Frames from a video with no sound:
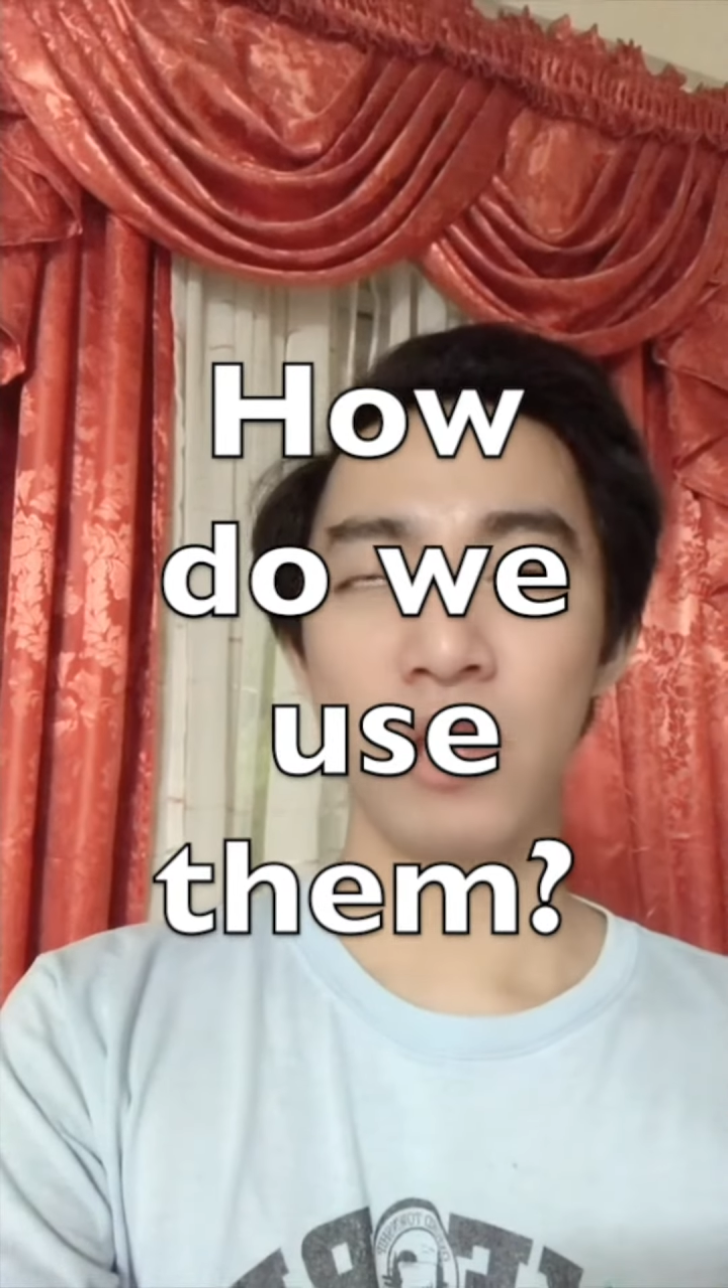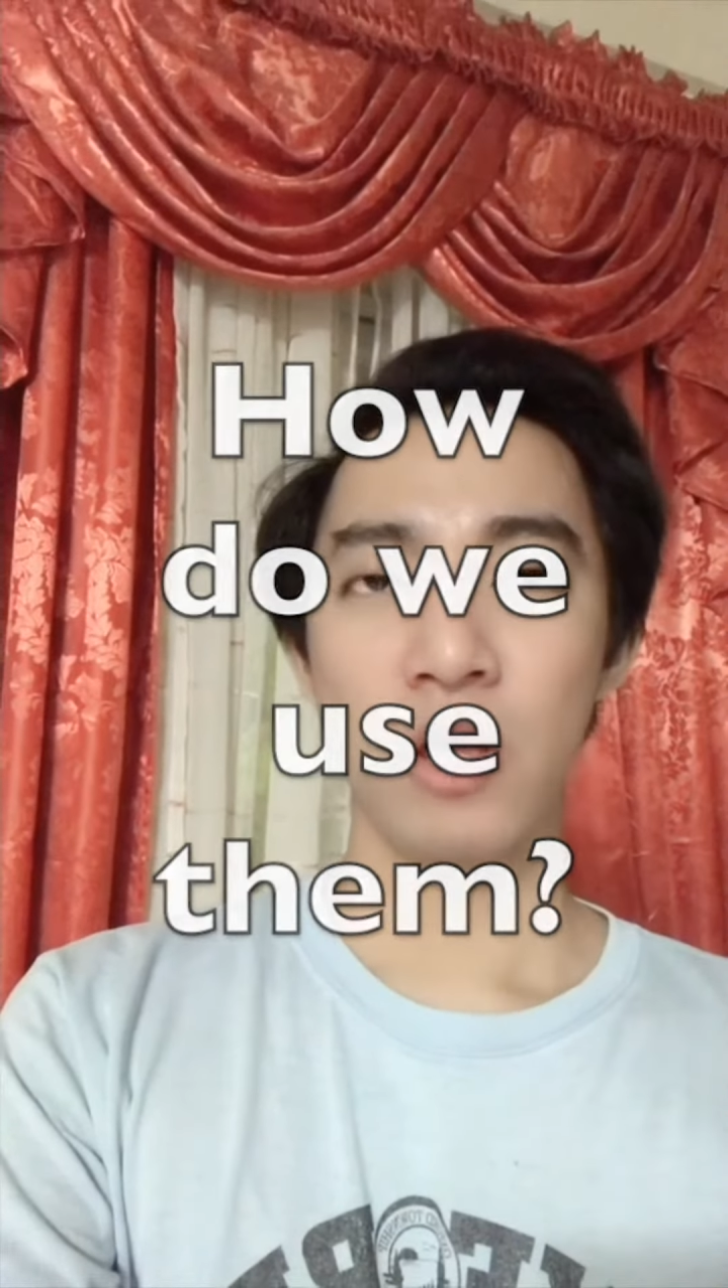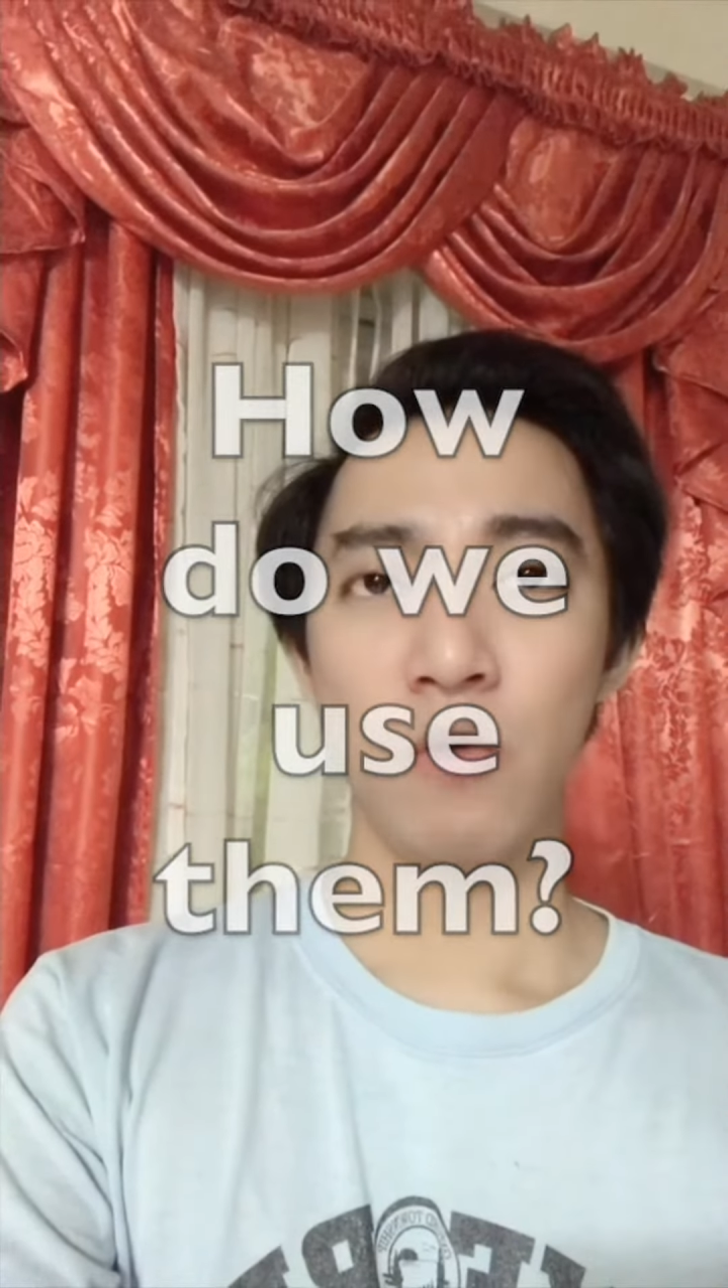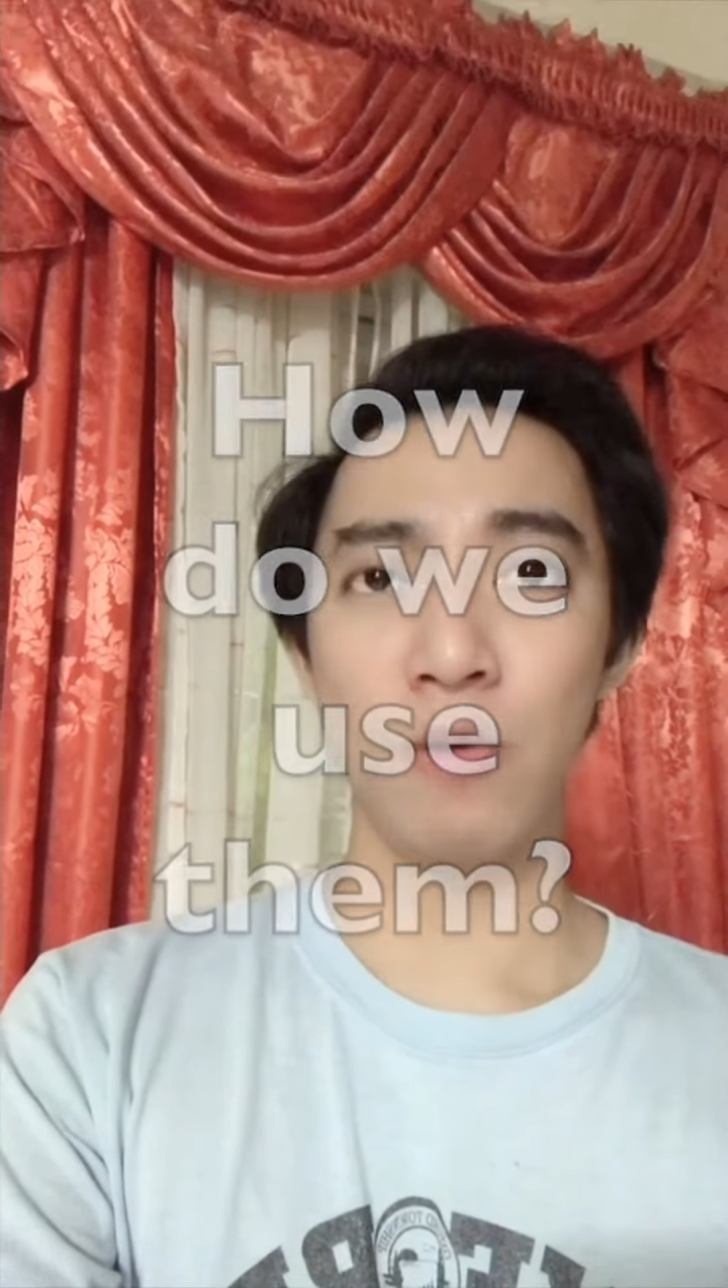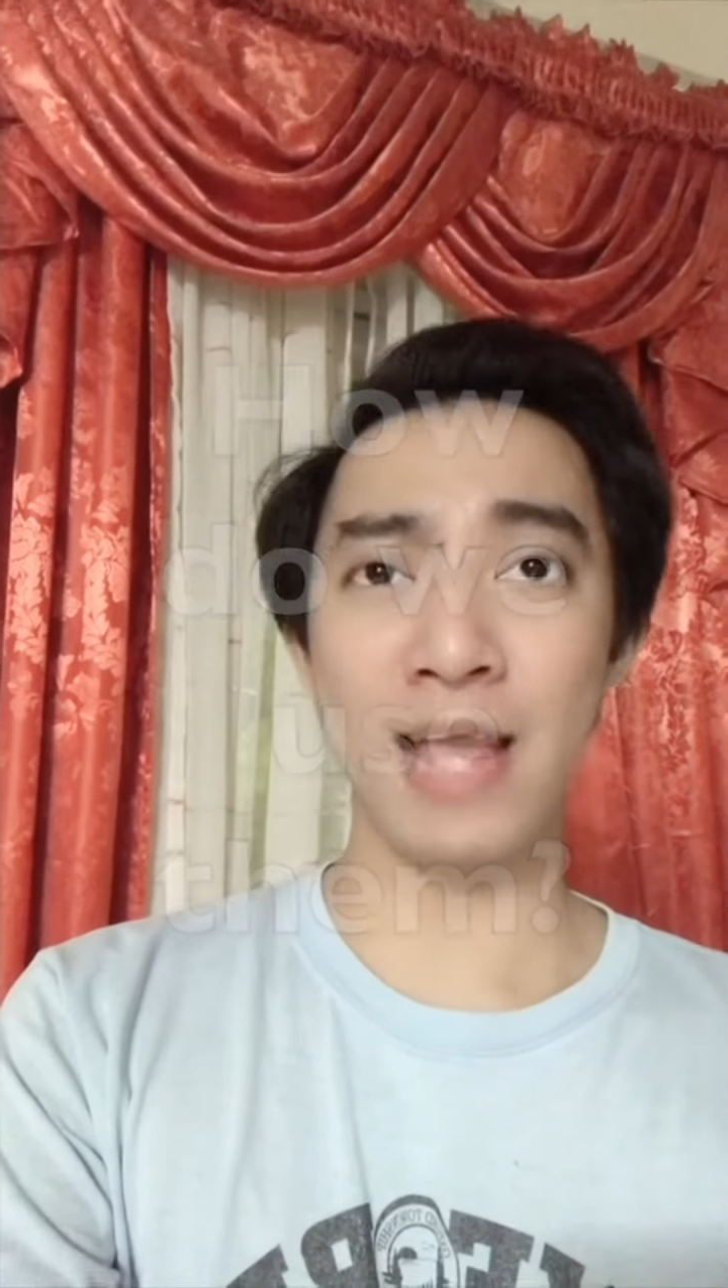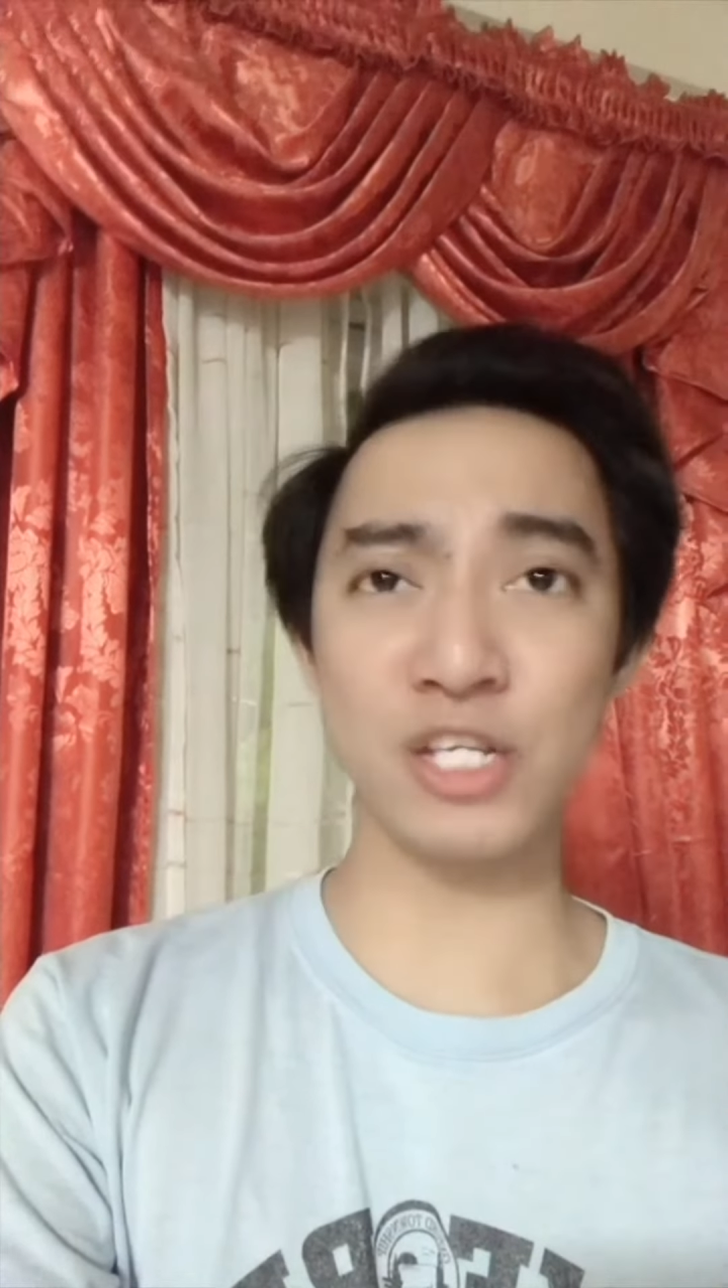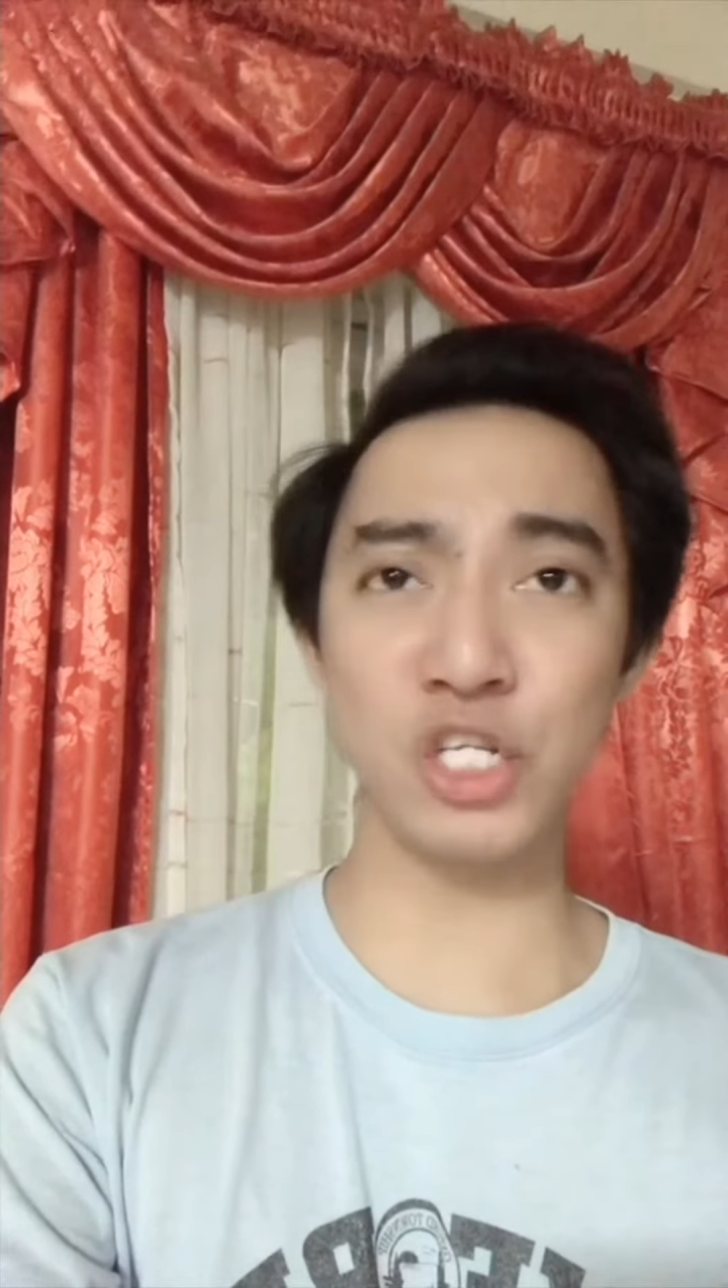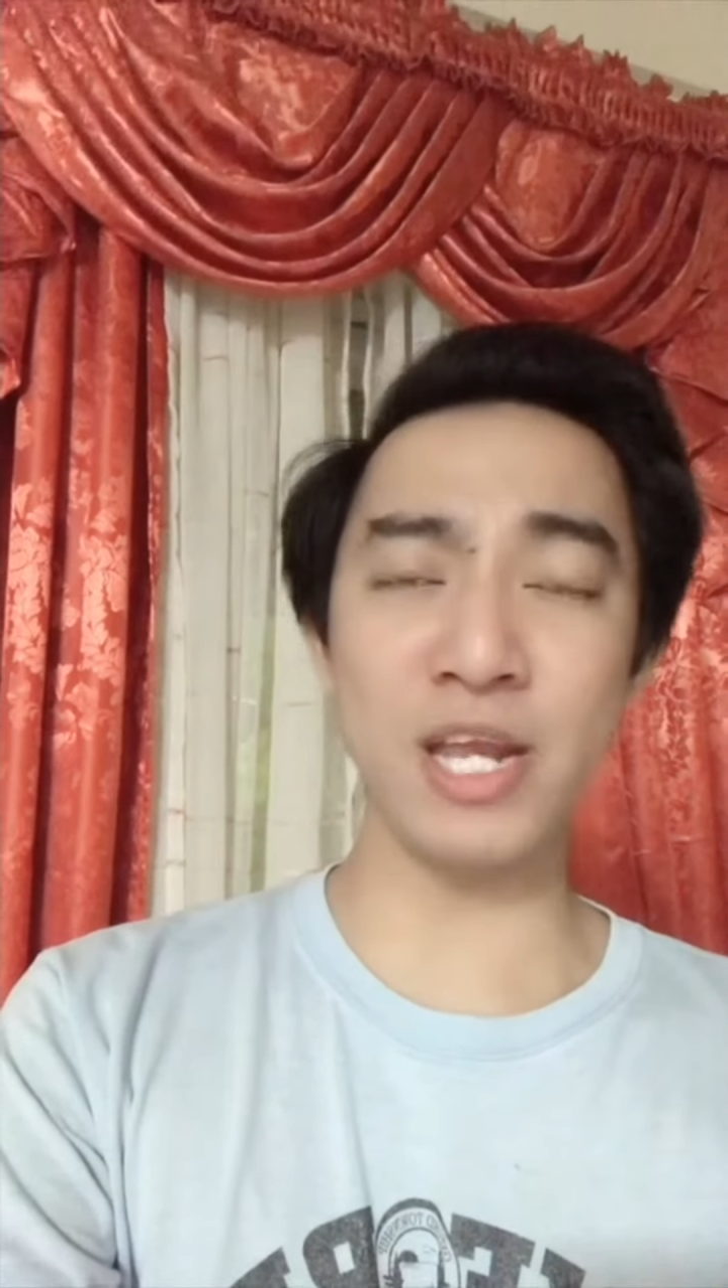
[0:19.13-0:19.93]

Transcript: Well, actually,